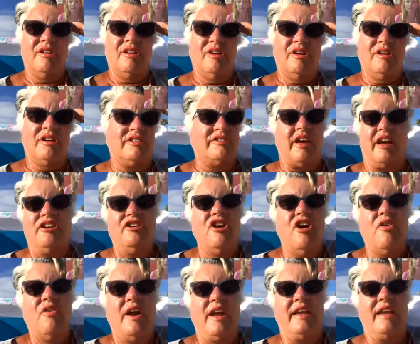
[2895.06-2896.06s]
Because I
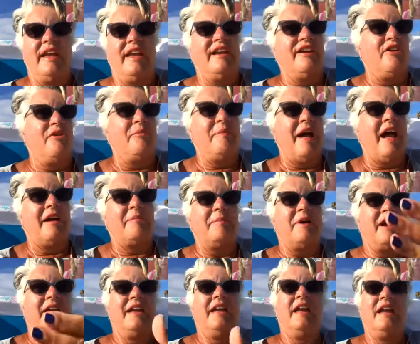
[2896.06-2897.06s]
know I can't go back, but
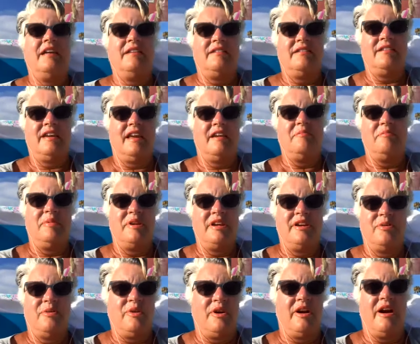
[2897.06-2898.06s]
I can't stand
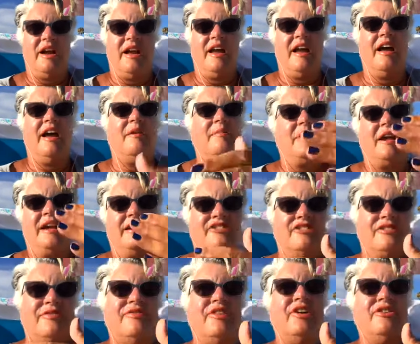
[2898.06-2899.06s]
being where I am, and I
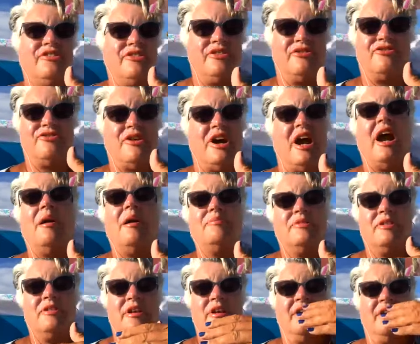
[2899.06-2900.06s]
just felt so trapped.
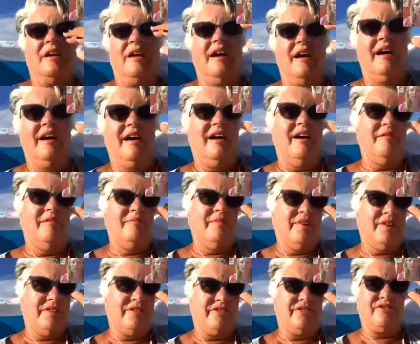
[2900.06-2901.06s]

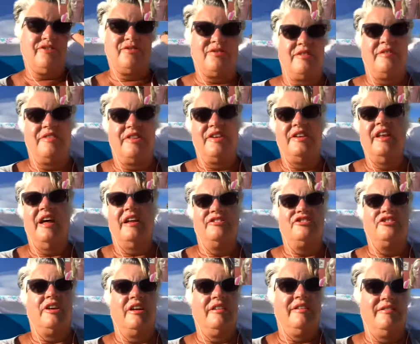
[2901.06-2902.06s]
Is sort of the
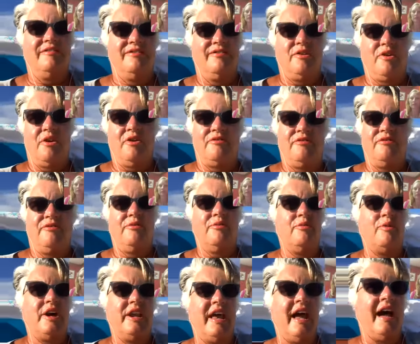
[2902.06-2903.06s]
nutshell of
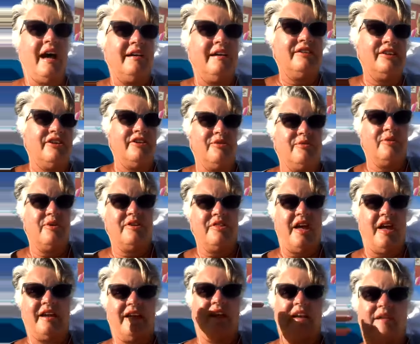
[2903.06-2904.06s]
what where
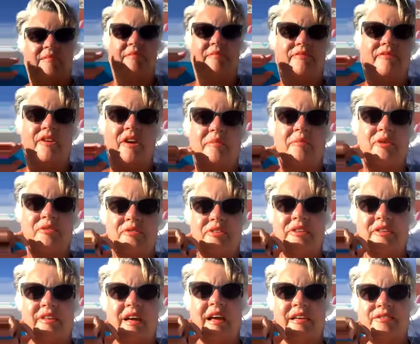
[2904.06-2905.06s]
that came from over the
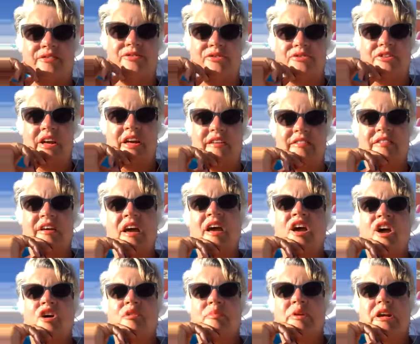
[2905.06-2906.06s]
last few days,
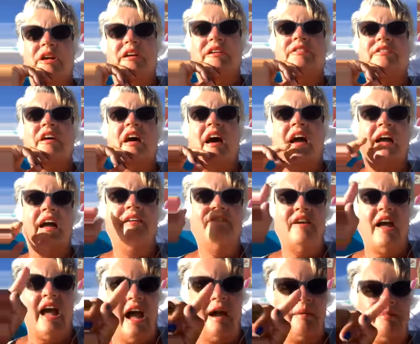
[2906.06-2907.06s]
because I have
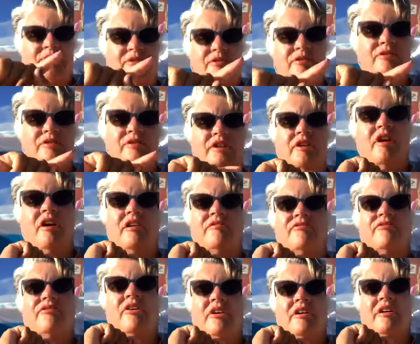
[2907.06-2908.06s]
absolutely gone
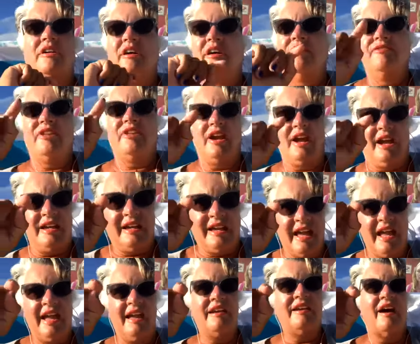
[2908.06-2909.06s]
far enough that I
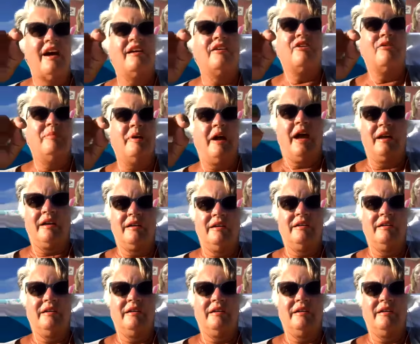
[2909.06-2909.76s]
cannot go back.